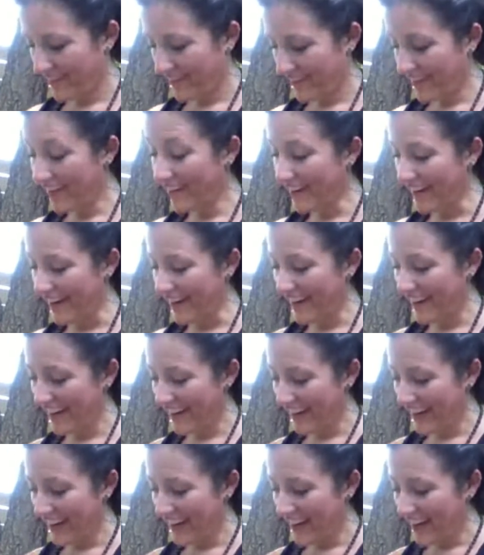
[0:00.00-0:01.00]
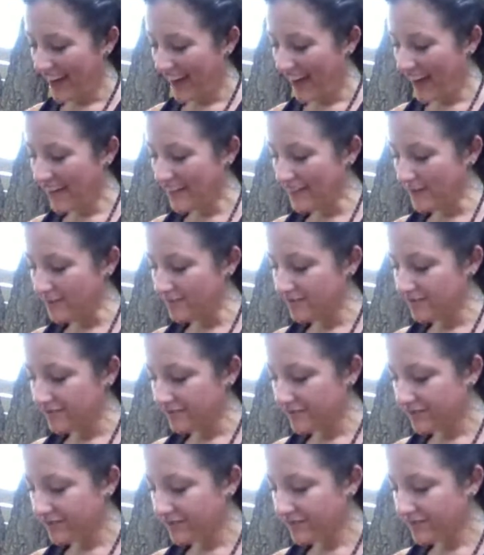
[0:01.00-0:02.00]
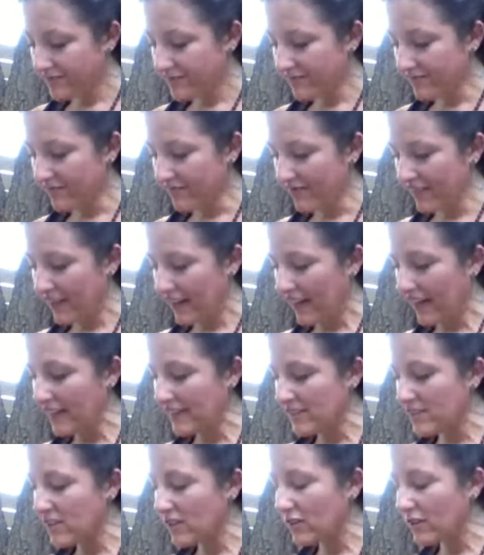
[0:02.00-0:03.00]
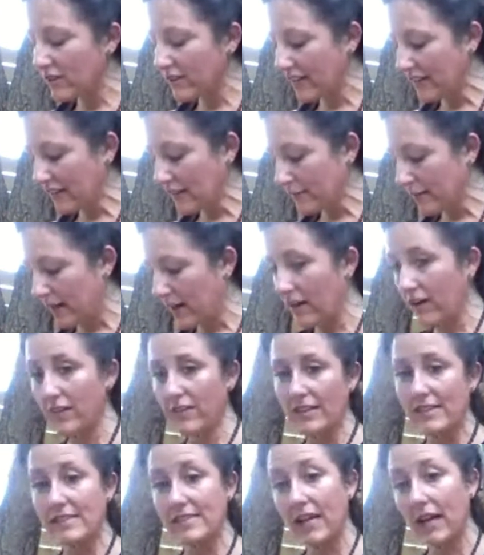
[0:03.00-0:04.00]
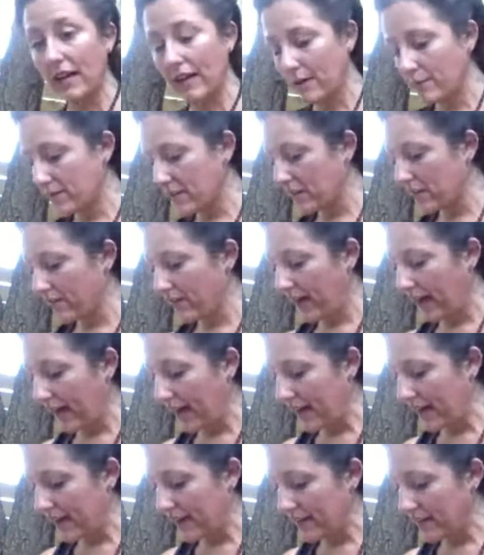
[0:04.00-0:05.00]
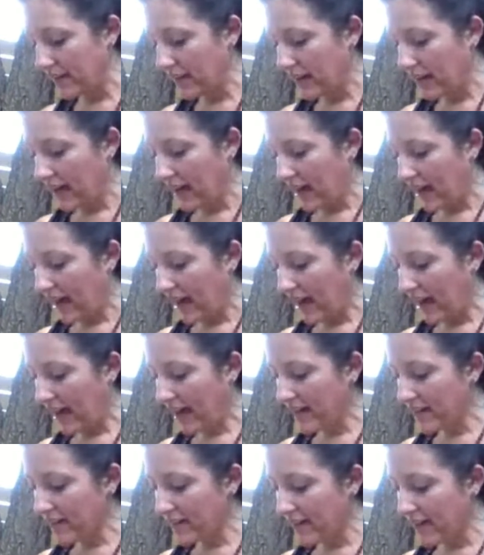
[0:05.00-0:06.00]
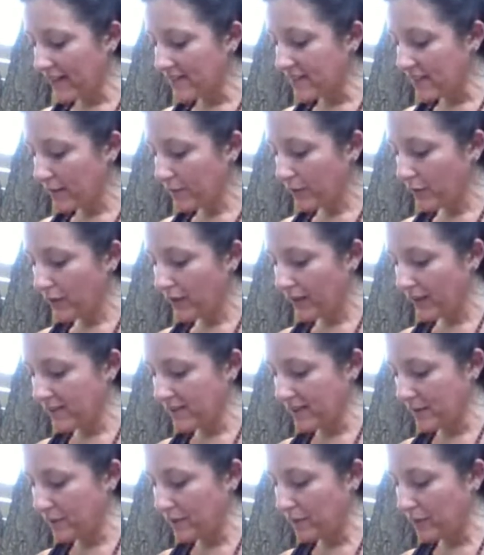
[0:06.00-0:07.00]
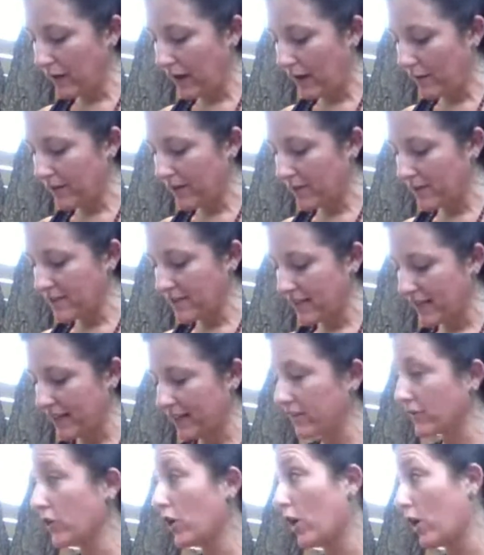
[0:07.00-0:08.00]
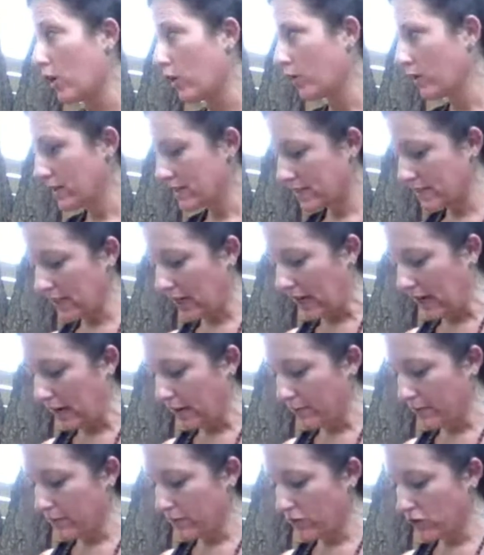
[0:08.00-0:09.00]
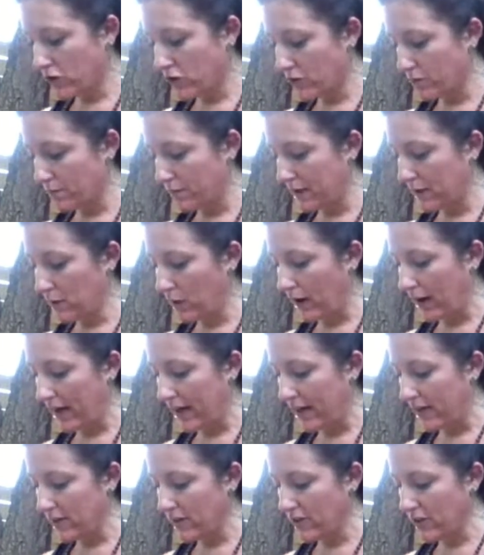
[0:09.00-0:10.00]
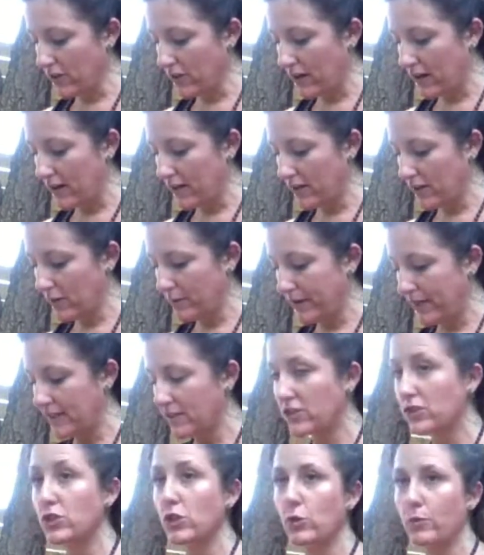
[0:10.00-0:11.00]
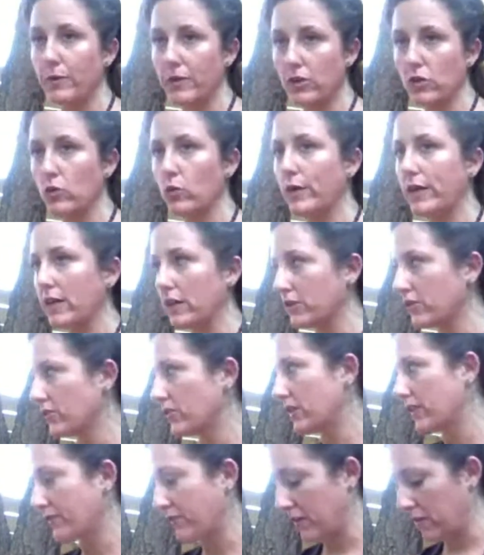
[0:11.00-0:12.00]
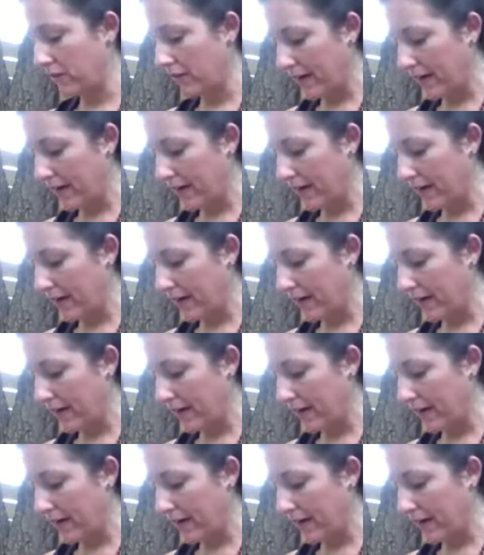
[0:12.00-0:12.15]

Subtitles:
Okay. And so think about all these times that you've had, and at some point someone probably was like, no, stop, shh, be quiet. You're being stupid. You're weird. You're different.